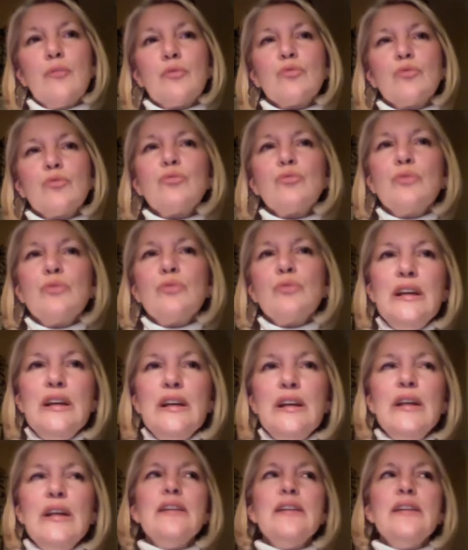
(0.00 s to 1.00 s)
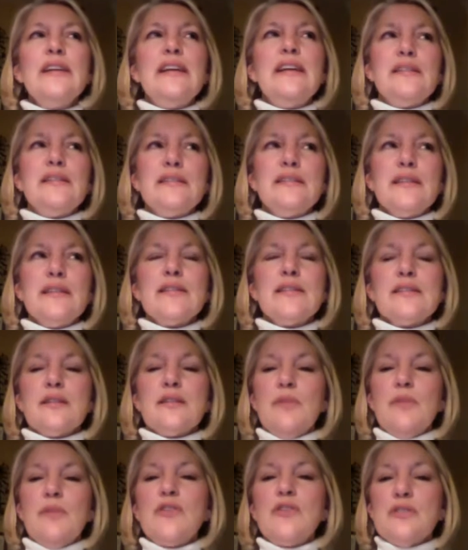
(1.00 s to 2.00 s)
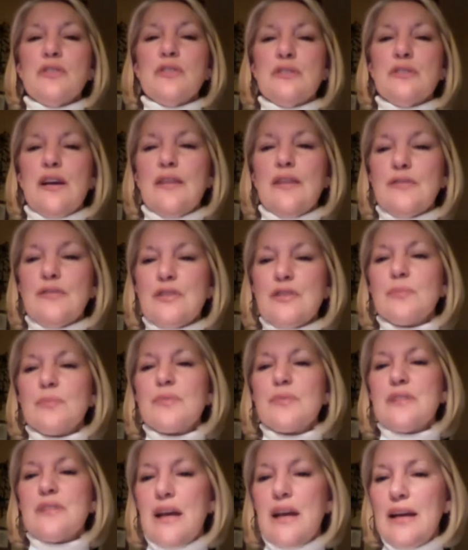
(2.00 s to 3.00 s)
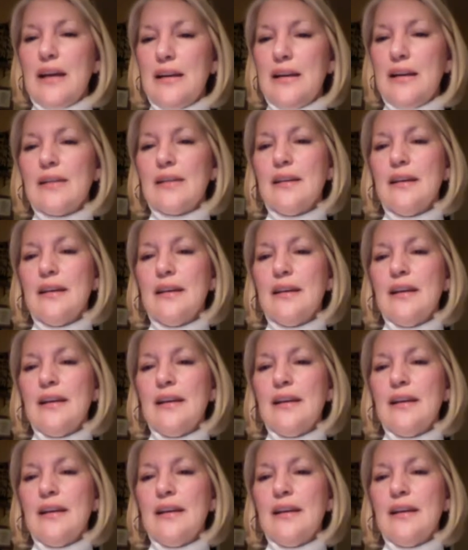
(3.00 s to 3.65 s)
really intense emotions have subsided,